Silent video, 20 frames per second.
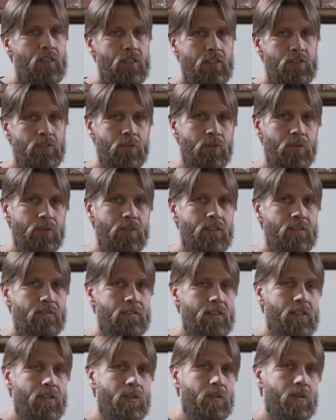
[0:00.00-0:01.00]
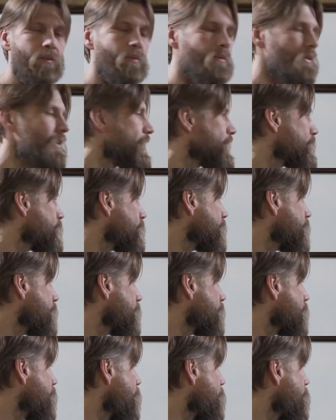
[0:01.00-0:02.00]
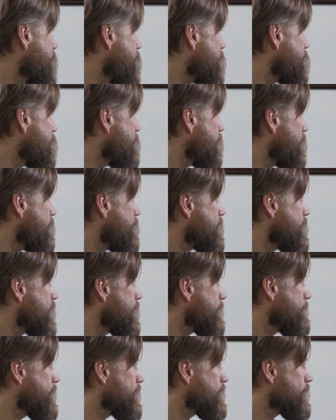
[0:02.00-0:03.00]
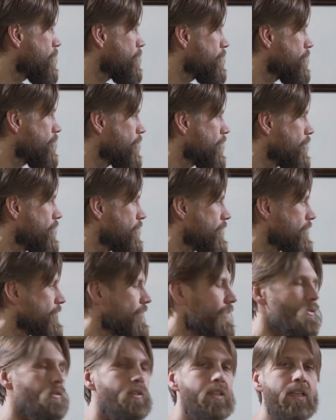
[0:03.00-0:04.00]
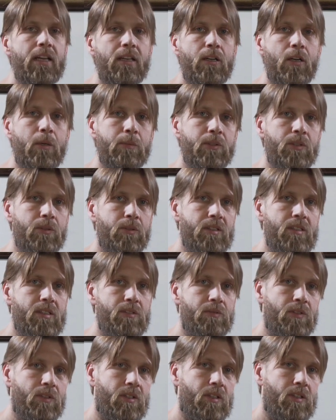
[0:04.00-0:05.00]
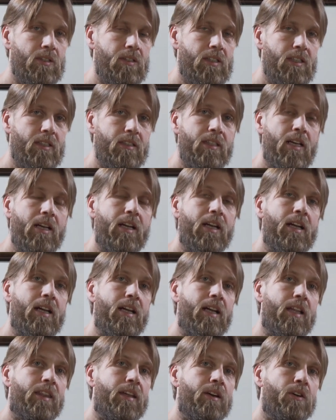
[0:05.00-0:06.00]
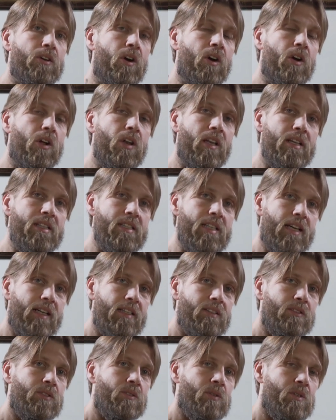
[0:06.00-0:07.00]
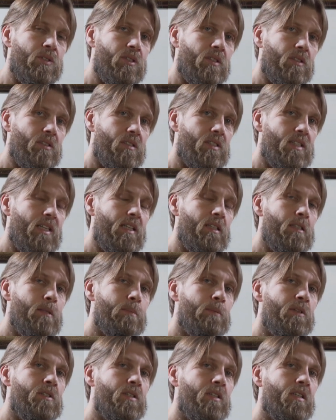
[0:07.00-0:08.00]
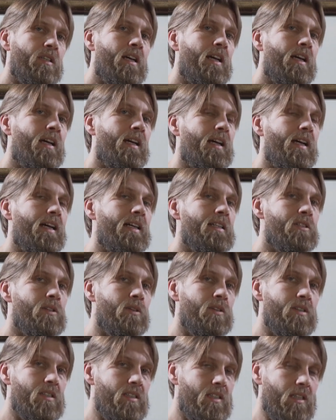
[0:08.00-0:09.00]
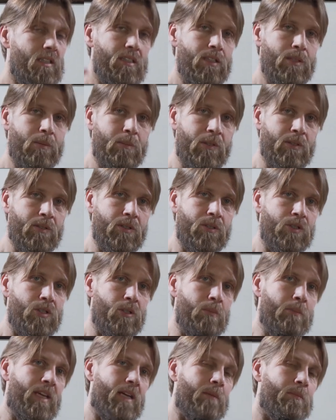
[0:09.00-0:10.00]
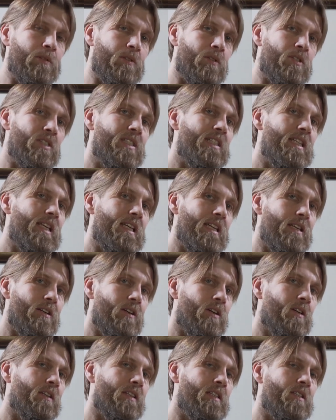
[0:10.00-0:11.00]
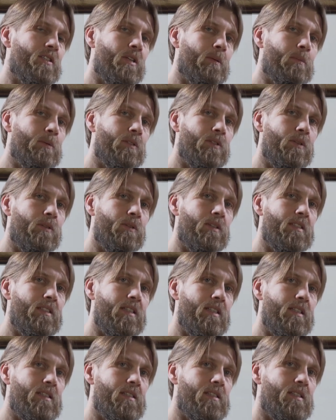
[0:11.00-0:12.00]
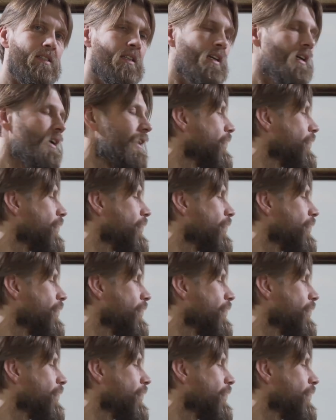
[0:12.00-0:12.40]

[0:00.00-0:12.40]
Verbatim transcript: going to do in the video. We're actually going to go into one of the segments, go to the contacts, and create opportunities for the contact. They're all assigned to a certain salesperson, and so the salesperson should be able to see all these opportunities